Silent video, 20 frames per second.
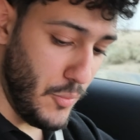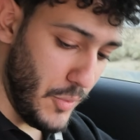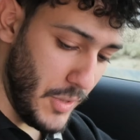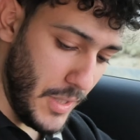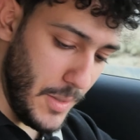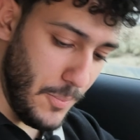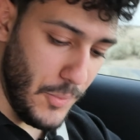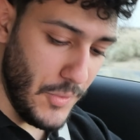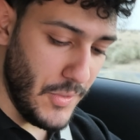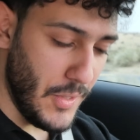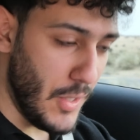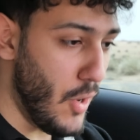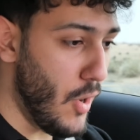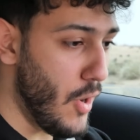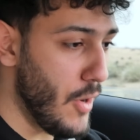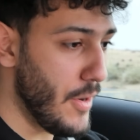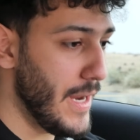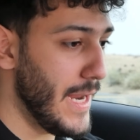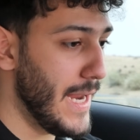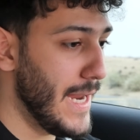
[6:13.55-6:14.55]
We're gonna put the
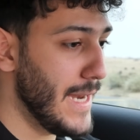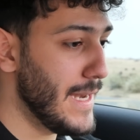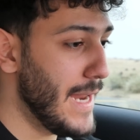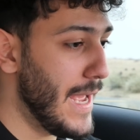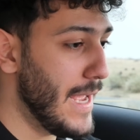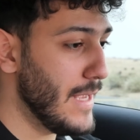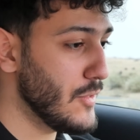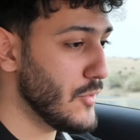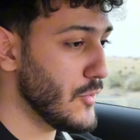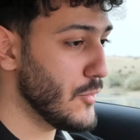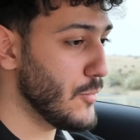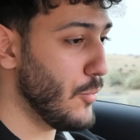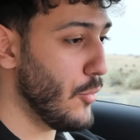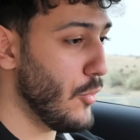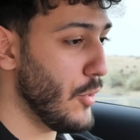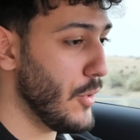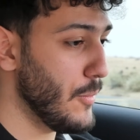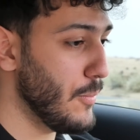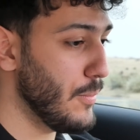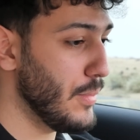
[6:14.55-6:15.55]
car in
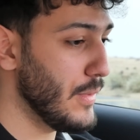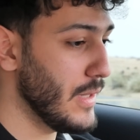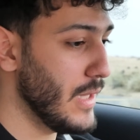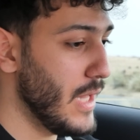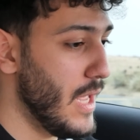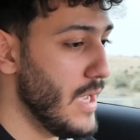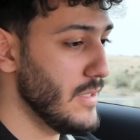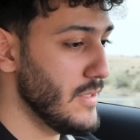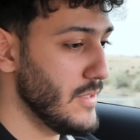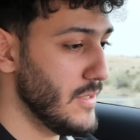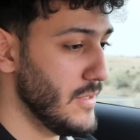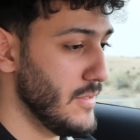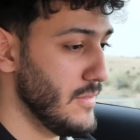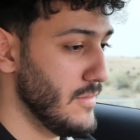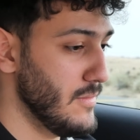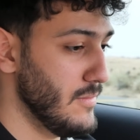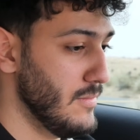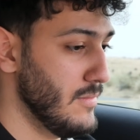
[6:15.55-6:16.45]
Sport Plus,